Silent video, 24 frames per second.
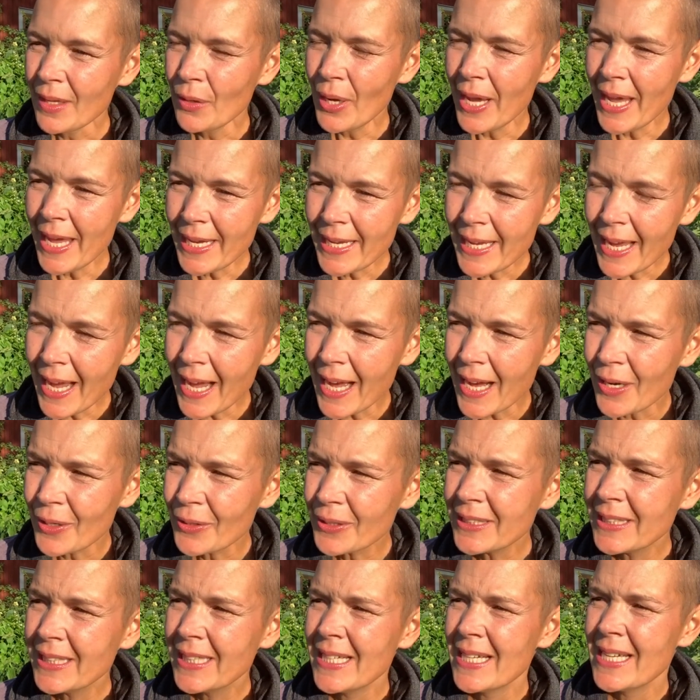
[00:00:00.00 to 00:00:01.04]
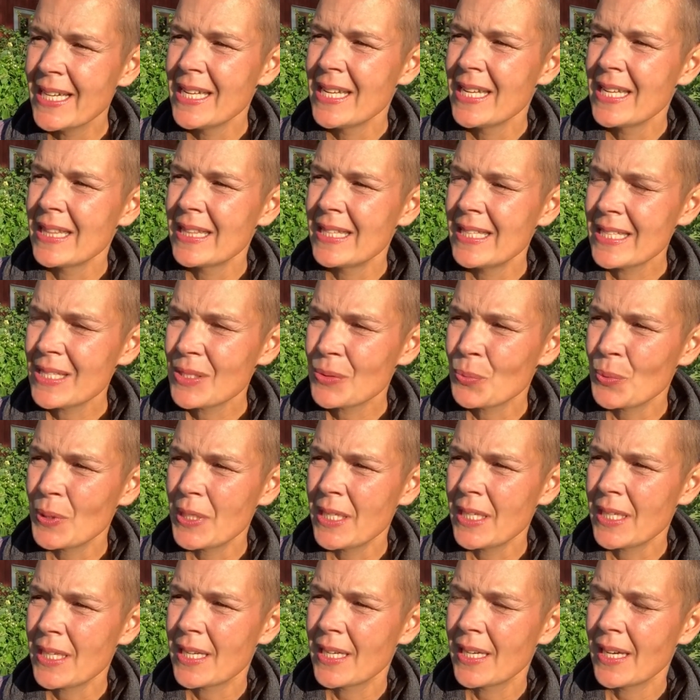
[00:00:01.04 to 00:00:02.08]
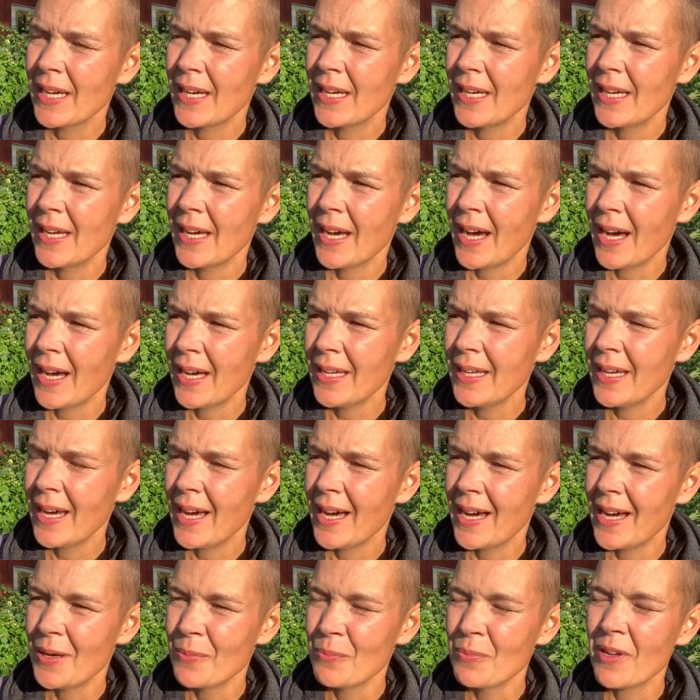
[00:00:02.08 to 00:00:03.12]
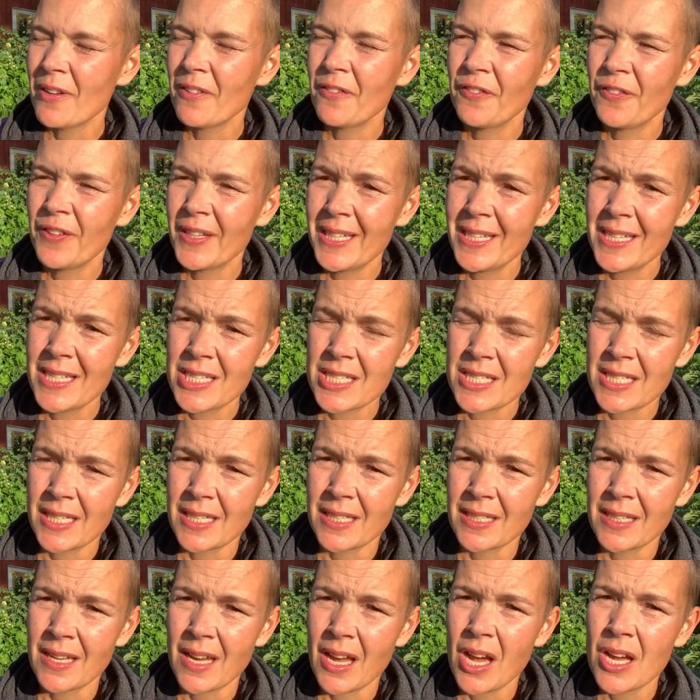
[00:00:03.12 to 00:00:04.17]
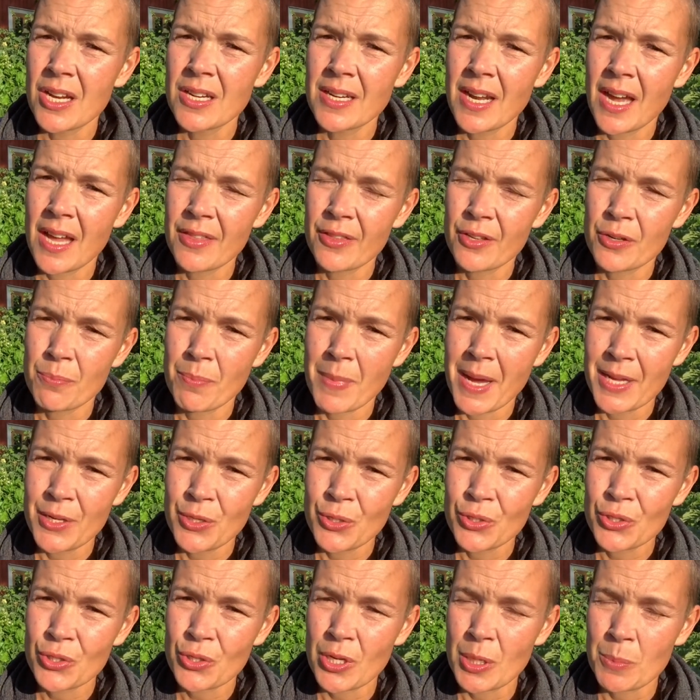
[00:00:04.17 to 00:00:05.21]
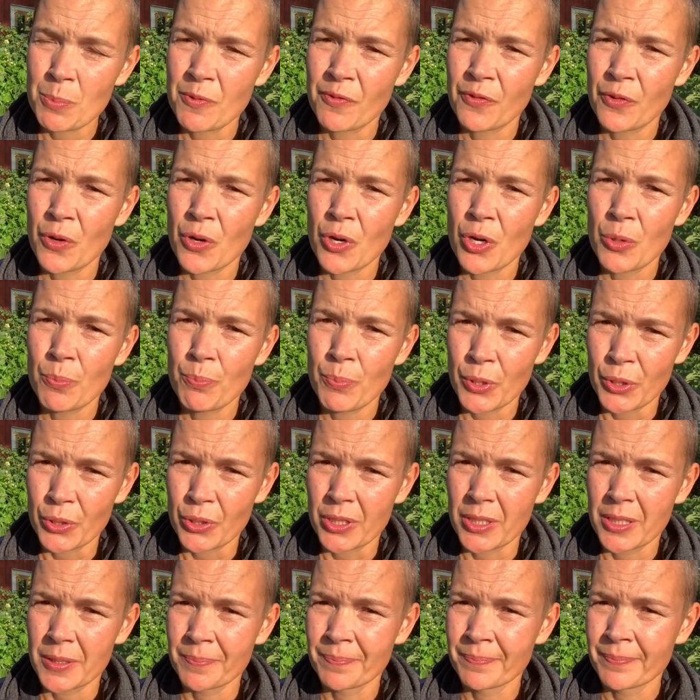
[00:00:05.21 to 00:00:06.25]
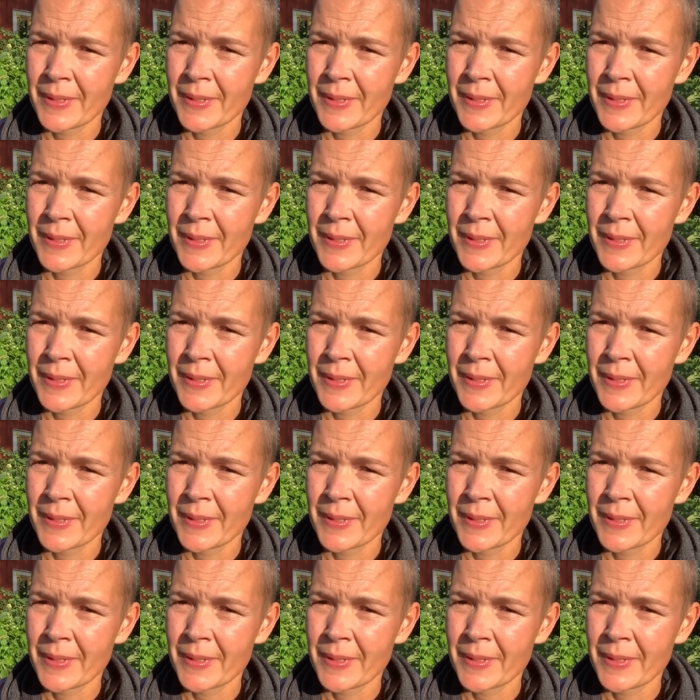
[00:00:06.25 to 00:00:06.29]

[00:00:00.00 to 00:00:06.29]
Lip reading: Anyhow, this week I am finishing another manuscript for a book.